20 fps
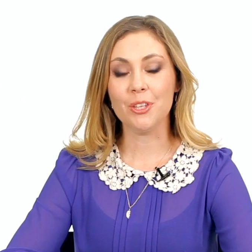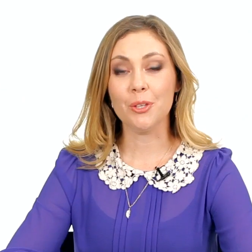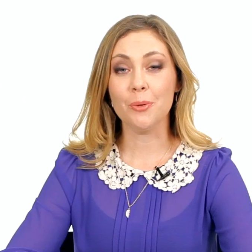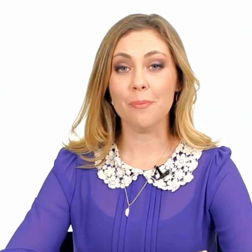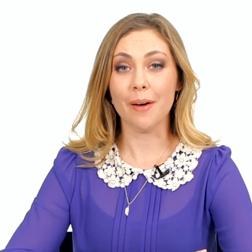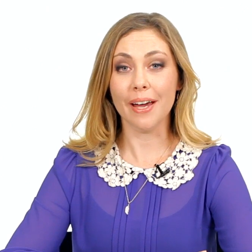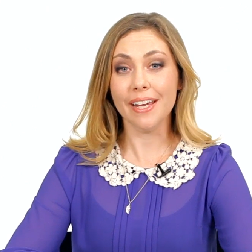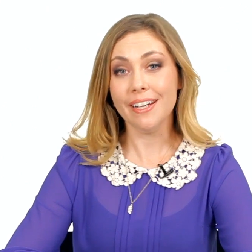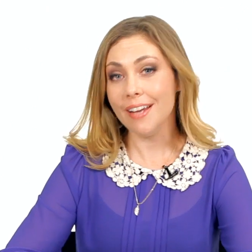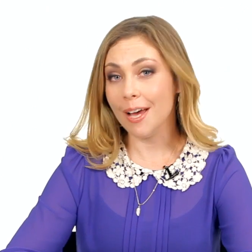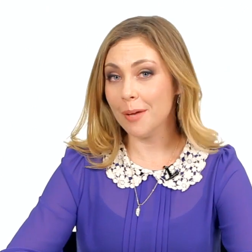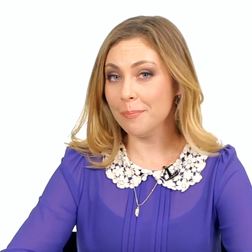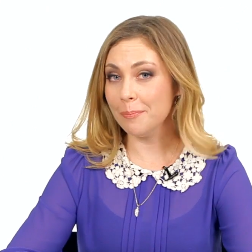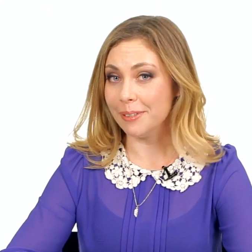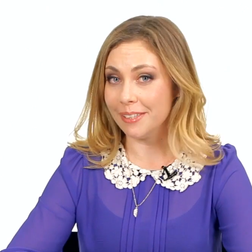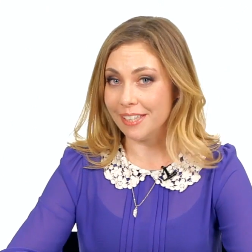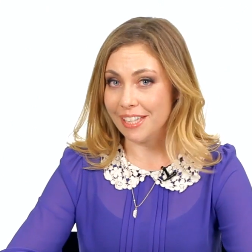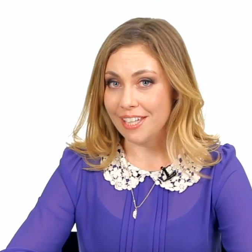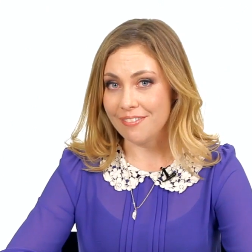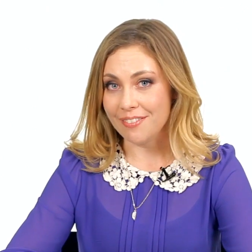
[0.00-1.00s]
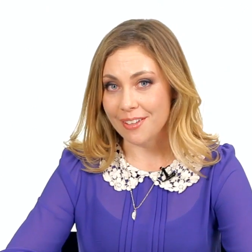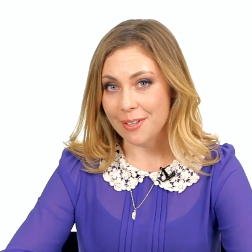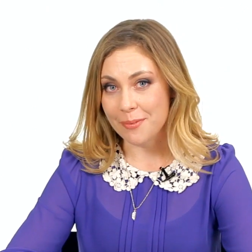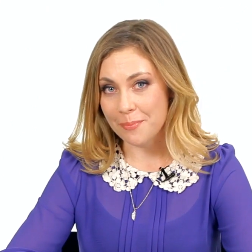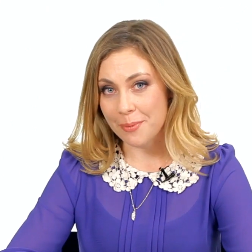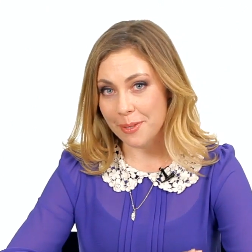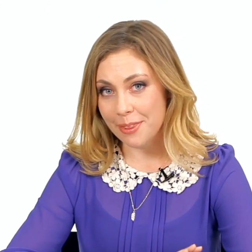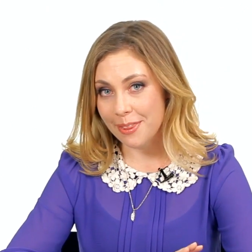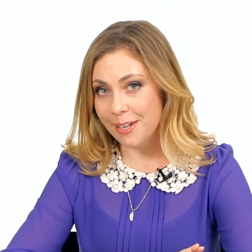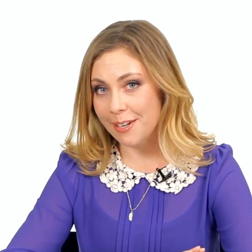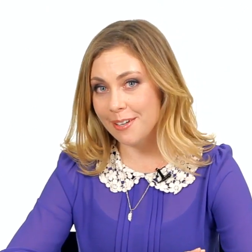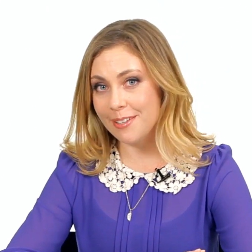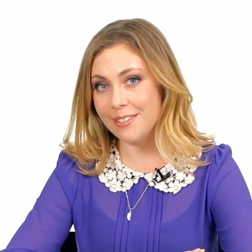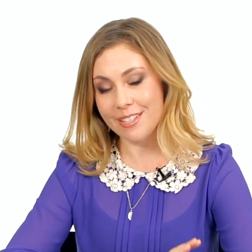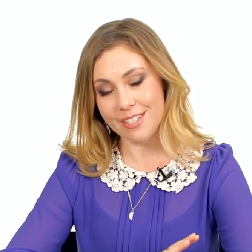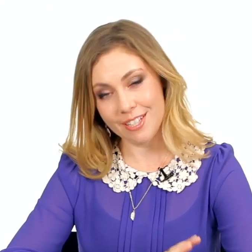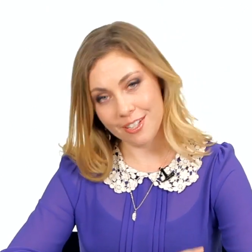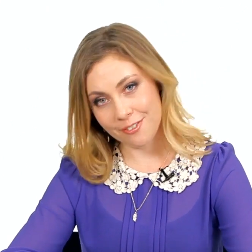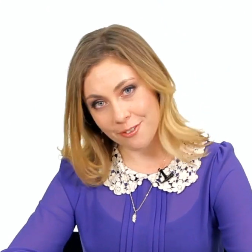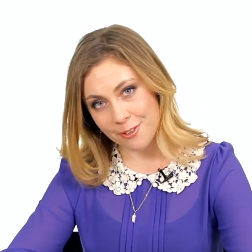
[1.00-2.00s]
You might not believe it, but there
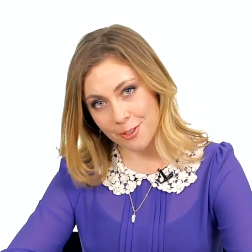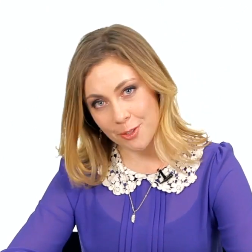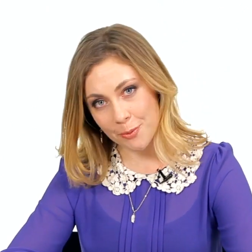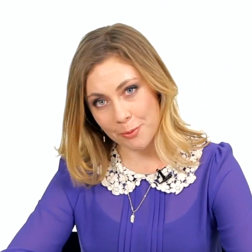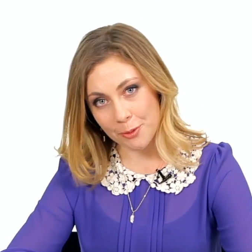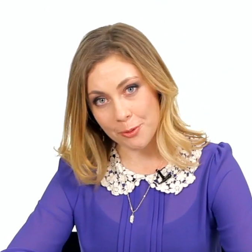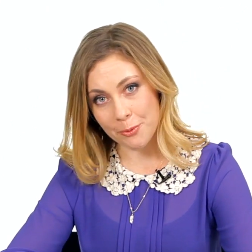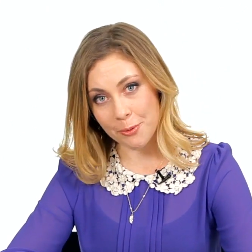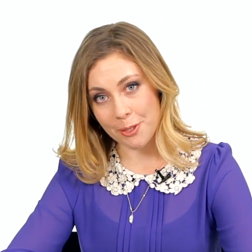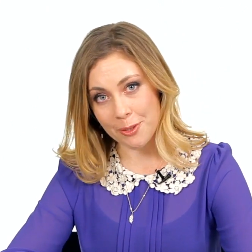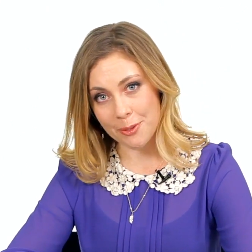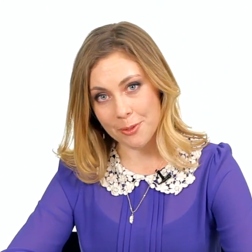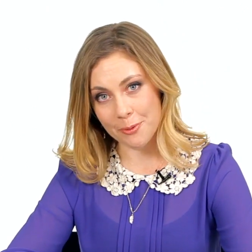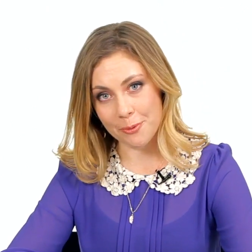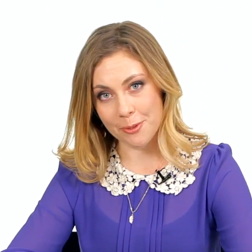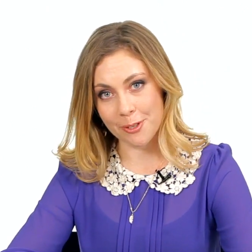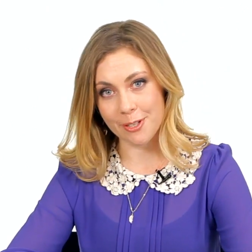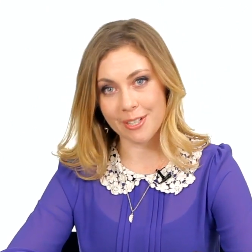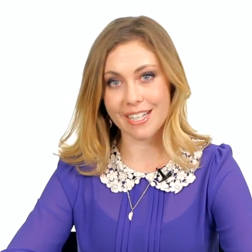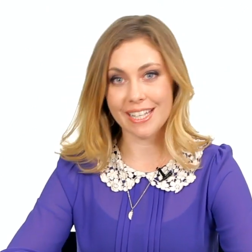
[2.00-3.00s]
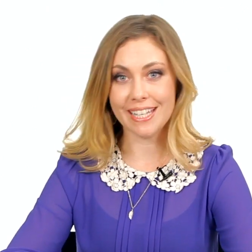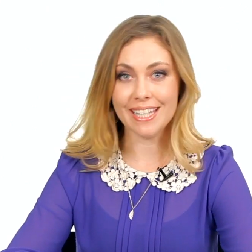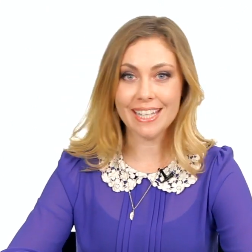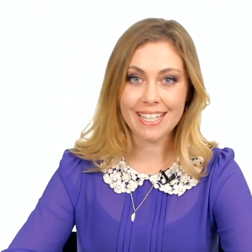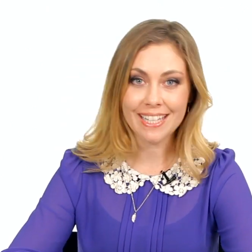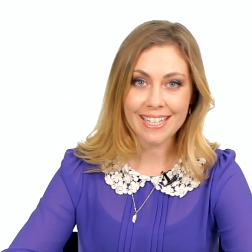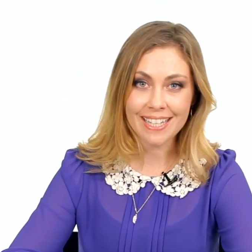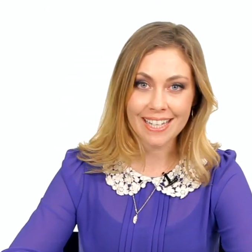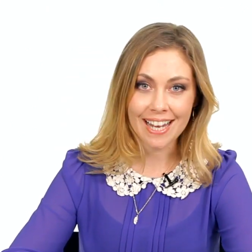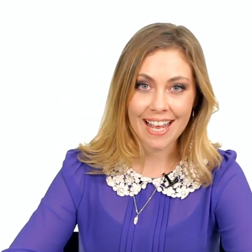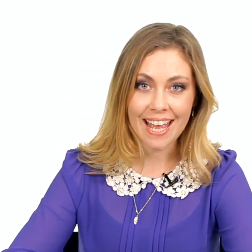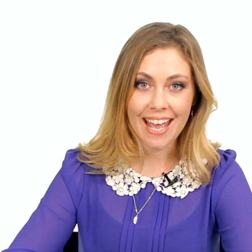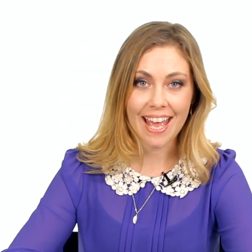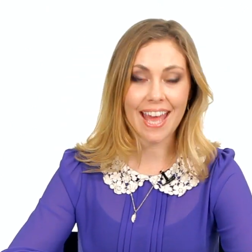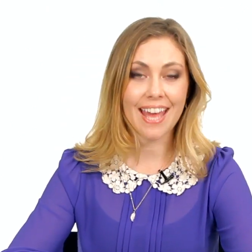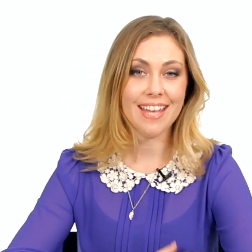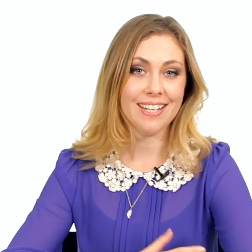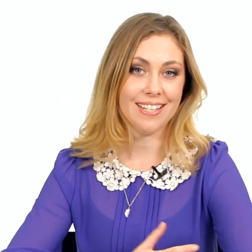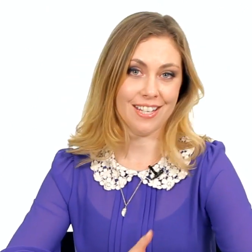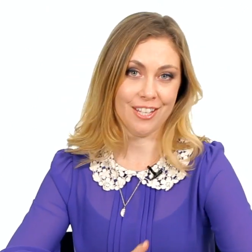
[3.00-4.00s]
is a difference between the word in
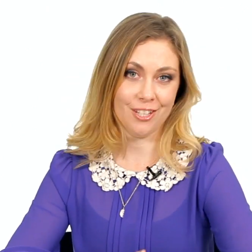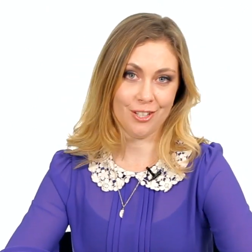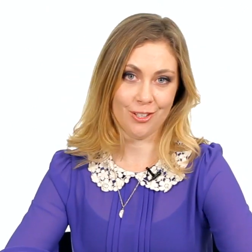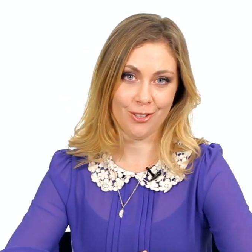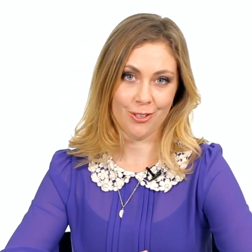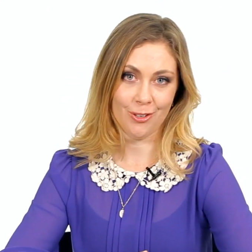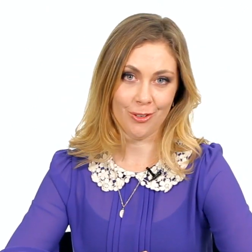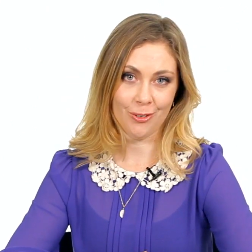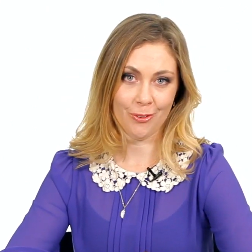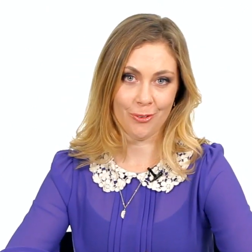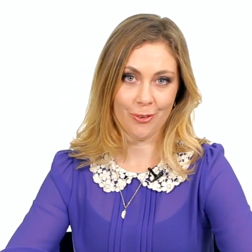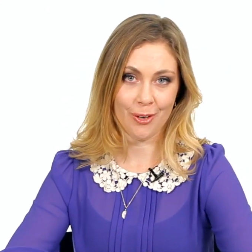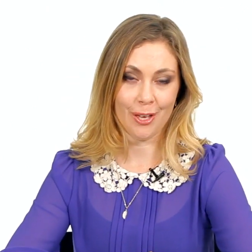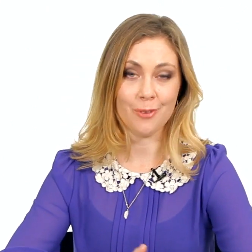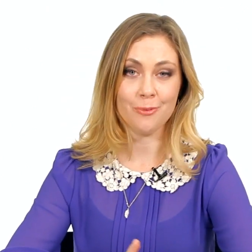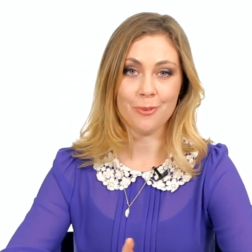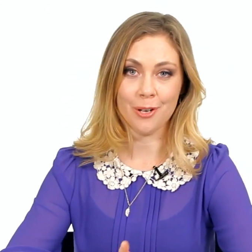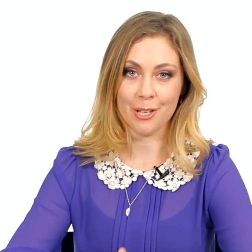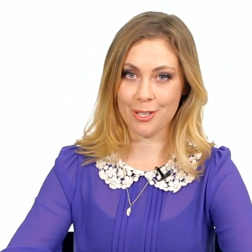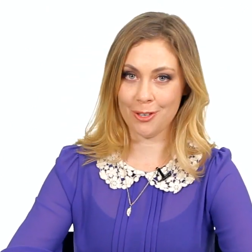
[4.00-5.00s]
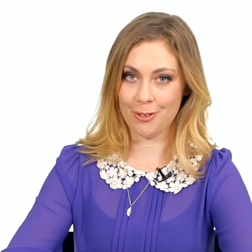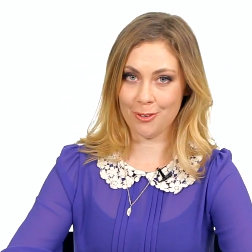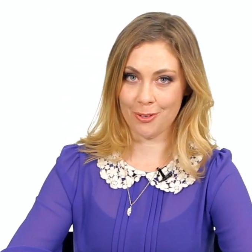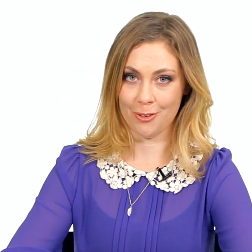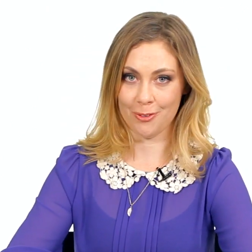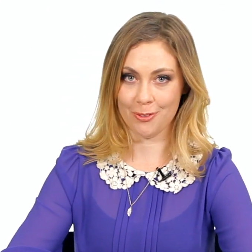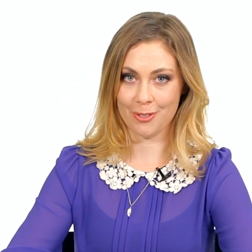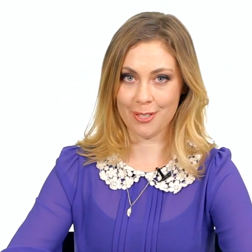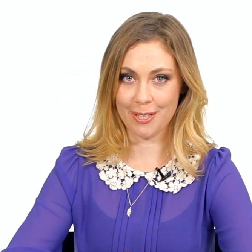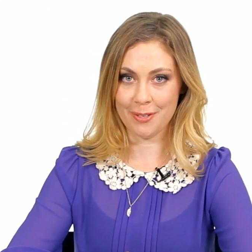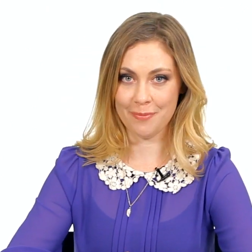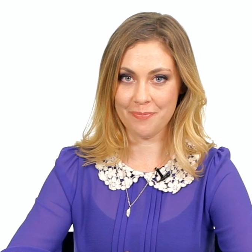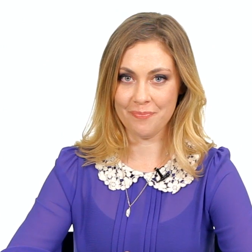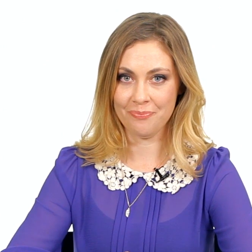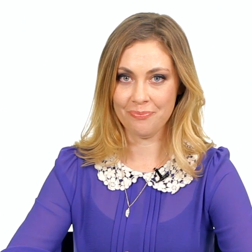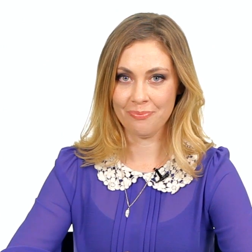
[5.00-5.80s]
and into and when you use it.